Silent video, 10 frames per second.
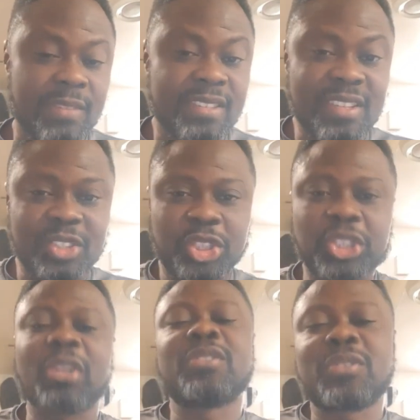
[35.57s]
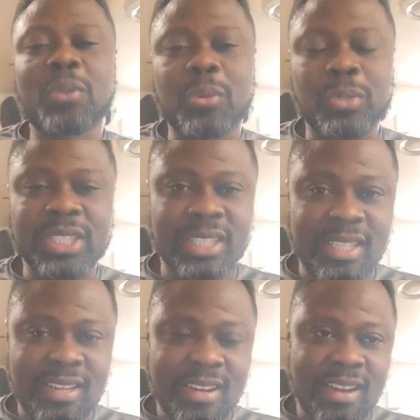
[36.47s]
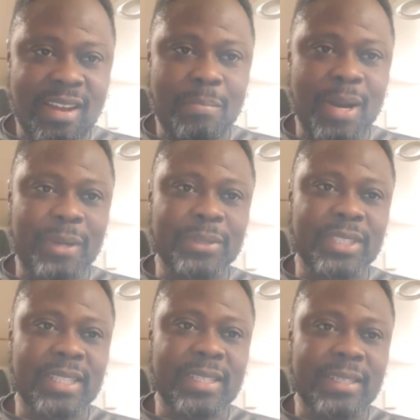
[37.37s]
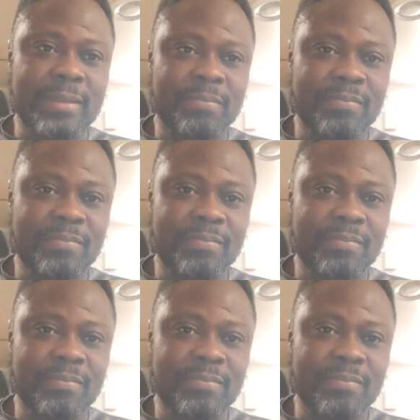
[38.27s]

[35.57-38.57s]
is a short story about uh,